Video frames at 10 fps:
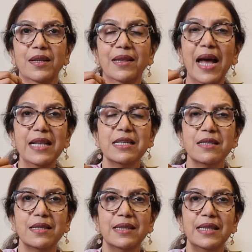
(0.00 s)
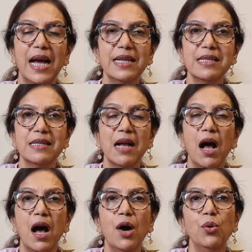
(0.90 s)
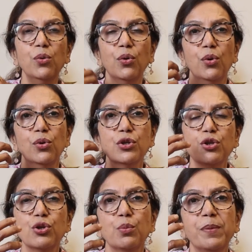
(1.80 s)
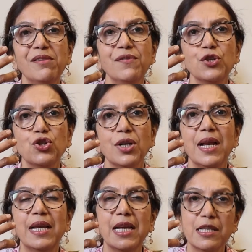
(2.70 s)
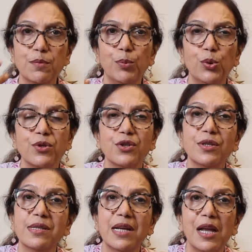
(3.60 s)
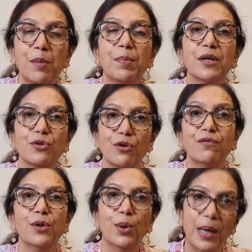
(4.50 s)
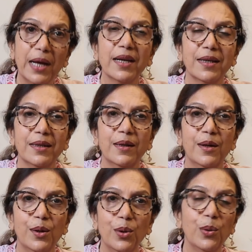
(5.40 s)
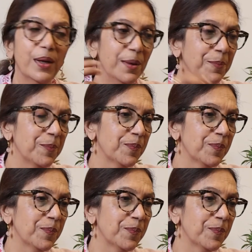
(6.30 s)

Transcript: That's how superficial and exposed is the apex of your lung. Okay?